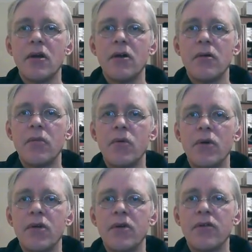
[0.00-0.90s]
but what you
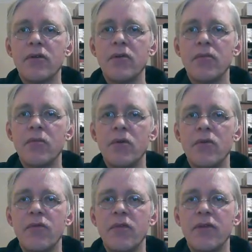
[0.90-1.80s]
can do is move
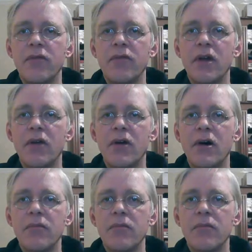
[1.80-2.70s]
this finger up
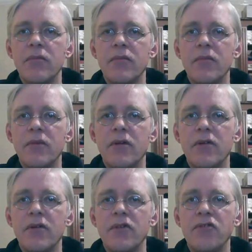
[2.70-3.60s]
to the
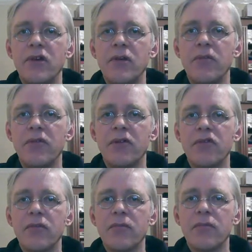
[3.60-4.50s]
G position
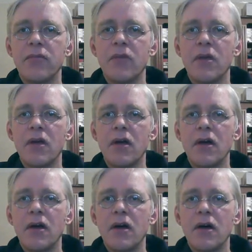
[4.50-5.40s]

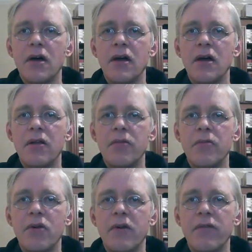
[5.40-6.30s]
and put
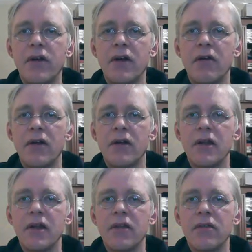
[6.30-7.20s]
a finger
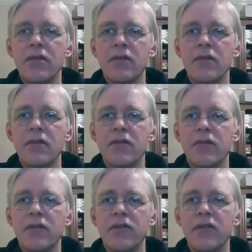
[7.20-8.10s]
underneath for the
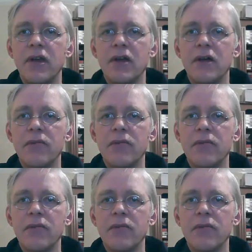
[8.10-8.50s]
C note,